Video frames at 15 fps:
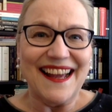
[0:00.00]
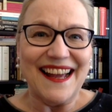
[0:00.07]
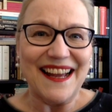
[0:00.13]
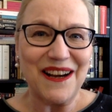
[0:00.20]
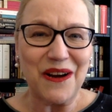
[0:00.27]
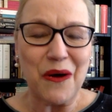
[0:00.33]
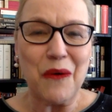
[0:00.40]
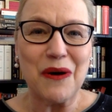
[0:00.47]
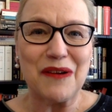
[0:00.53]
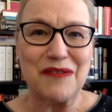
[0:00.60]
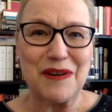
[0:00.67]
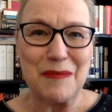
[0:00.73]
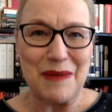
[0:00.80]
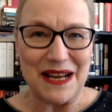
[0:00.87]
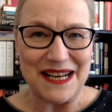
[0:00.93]
Hello,
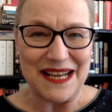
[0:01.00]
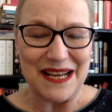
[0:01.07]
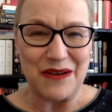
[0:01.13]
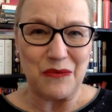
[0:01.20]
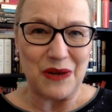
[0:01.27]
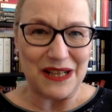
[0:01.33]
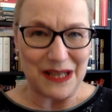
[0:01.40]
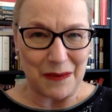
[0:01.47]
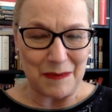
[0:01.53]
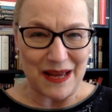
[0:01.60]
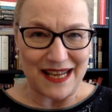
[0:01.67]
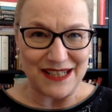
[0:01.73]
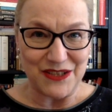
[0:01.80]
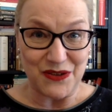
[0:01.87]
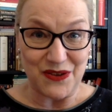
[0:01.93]
everybody, and welcome
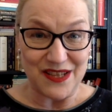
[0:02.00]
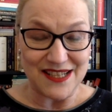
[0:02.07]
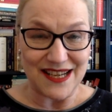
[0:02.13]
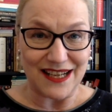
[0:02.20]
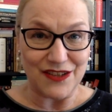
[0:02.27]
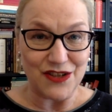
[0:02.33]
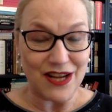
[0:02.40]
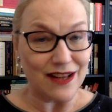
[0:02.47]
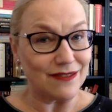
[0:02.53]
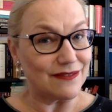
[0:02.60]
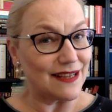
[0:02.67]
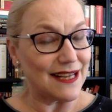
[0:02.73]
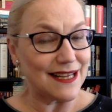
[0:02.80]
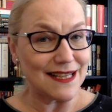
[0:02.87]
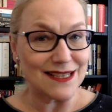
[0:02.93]
back to the second shelf
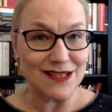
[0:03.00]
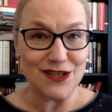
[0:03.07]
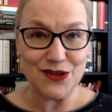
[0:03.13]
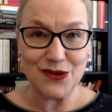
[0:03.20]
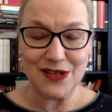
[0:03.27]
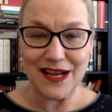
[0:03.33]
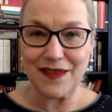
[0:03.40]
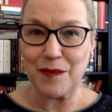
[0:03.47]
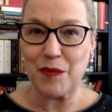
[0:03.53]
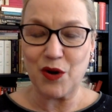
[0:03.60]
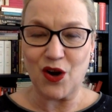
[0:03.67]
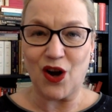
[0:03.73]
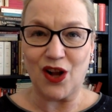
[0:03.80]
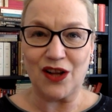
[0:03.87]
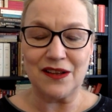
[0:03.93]
and to another
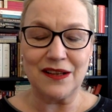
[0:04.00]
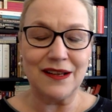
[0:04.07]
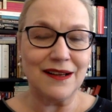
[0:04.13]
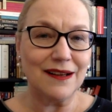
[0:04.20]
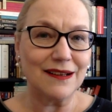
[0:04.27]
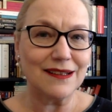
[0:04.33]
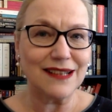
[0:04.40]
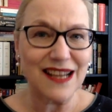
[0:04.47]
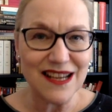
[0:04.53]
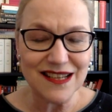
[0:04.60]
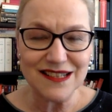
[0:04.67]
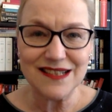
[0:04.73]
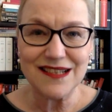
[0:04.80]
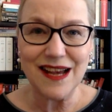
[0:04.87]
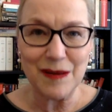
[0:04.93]
book haul.
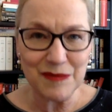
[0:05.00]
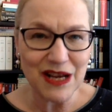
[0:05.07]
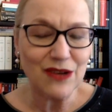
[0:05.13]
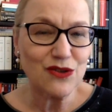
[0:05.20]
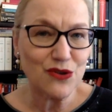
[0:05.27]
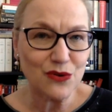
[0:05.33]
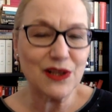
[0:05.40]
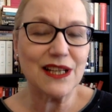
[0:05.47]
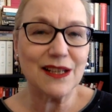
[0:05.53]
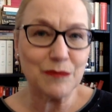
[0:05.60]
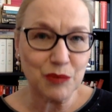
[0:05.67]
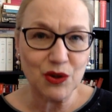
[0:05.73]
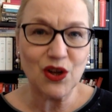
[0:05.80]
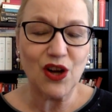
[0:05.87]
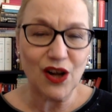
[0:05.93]
Yes, I'm now doing
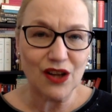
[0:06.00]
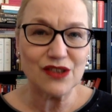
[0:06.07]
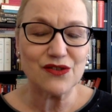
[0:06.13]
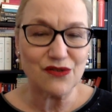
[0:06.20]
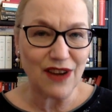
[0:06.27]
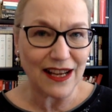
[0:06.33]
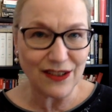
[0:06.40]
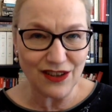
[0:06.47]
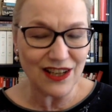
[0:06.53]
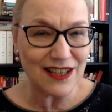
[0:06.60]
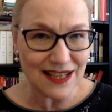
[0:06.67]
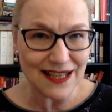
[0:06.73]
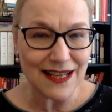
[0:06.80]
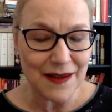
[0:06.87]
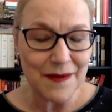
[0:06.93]
book hauls
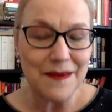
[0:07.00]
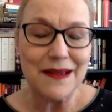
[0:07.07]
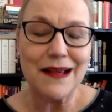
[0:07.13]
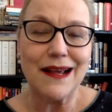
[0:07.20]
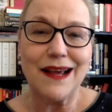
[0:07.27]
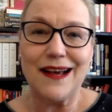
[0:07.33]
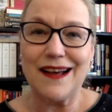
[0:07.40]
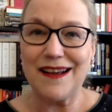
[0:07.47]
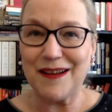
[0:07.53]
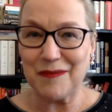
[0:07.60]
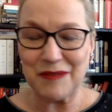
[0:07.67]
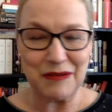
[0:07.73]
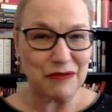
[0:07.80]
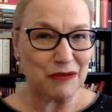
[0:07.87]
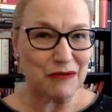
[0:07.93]
regularly. Um,
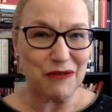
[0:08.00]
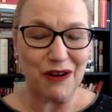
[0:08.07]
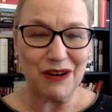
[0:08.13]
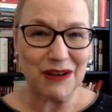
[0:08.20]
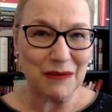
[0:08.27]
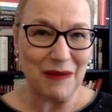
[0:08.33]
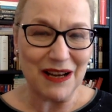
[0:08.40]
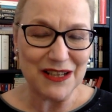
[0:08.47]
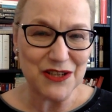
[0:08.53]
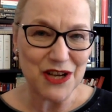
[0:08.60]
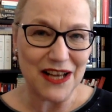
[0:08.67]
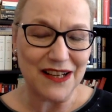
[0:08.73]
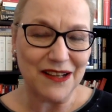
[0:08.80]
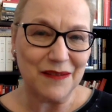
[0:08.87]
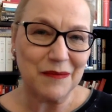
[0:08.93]
if you're following my
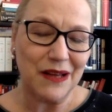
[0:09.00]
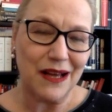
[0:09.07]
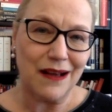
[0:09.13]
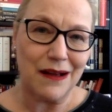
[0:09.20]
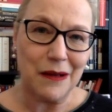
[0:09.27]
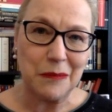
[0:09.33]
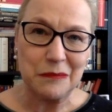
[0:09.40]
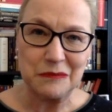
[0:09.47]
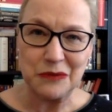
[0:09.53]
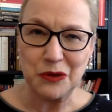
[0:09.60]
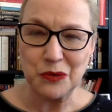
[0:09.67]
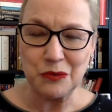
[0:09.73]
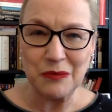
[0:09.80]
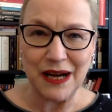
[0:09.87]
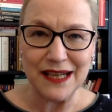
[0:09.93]
channel, um,
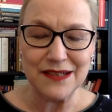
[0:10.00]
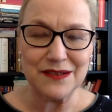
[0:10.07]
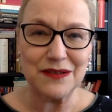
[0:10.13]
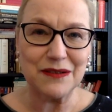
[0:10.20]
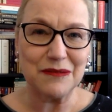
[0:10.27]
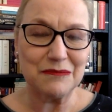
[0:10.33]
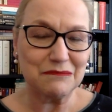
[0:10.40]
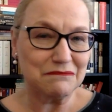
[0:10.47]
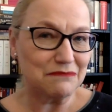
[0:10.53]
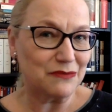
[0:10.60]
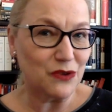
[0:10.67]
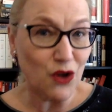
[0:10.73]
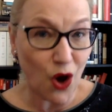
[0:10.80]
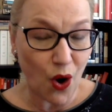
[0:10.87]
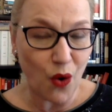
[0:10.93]
you might
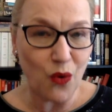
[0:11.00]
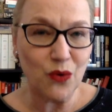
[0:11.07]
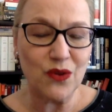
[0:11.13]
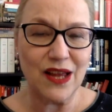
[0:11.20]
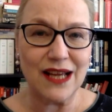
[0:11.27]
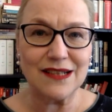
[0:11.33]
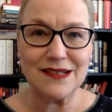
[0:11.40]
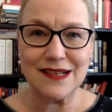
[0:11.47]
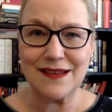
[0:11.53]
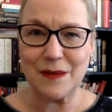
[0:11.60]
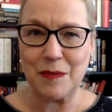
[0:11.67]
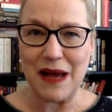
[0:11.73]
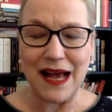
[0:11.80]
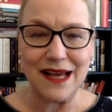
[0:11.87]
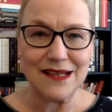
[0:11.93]
know that in the
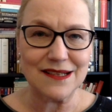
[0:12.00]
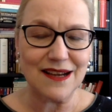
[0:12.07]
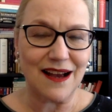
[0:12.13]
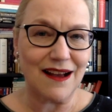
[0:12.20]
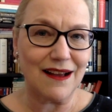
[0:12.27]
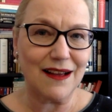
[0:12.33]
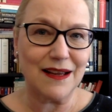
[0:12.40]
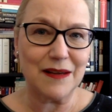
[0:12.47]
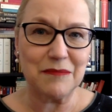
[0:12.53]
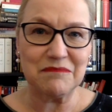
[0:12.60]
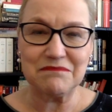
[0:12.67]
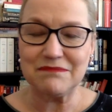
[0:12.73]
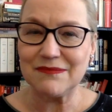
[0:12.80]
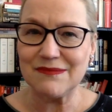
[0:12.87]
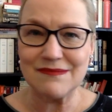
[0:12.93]
past I
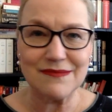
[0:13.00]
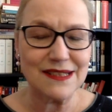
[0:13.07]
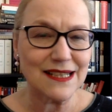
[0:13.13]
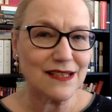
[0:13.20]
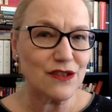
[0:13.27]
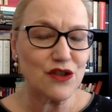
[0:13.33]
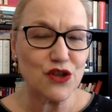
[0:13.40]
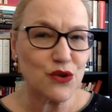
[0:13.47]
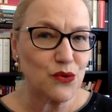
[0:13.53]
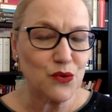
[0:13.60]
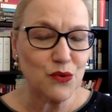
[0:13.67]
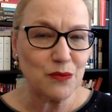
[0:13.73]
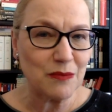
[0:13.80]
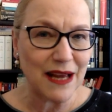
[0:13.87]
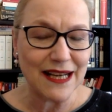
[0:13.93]
didn't
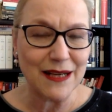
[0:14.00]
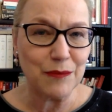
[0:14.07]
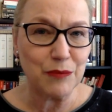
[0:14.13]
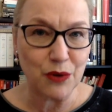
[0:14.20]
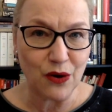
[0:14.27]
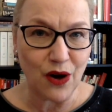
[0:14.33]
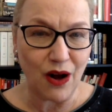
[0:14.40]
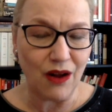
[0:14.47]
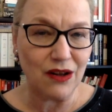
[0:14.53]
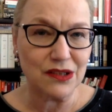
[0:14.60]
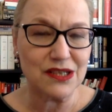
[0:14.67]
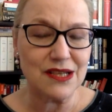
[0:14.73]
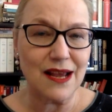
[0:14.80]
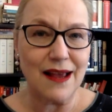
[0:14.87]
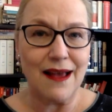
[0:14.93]
do many book hauls,